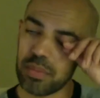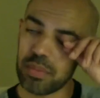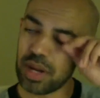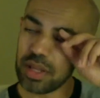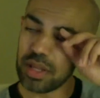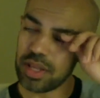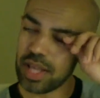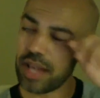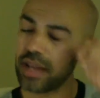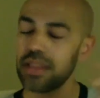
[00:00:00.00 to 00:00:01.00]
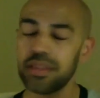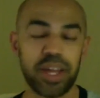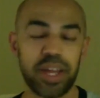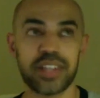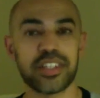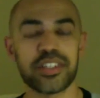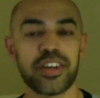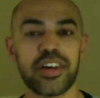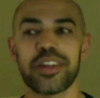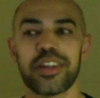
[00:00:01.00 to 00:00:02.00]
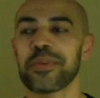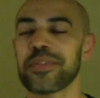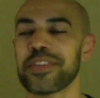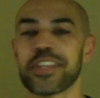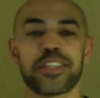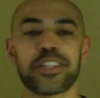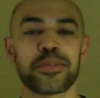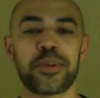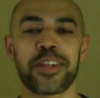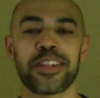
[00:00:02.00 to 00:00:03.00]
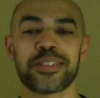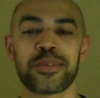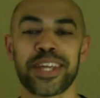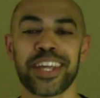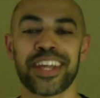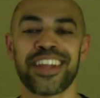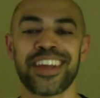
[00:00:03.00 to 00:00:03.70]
But other than that, nothing, man. I just saw the movie Sausage Party this weekend.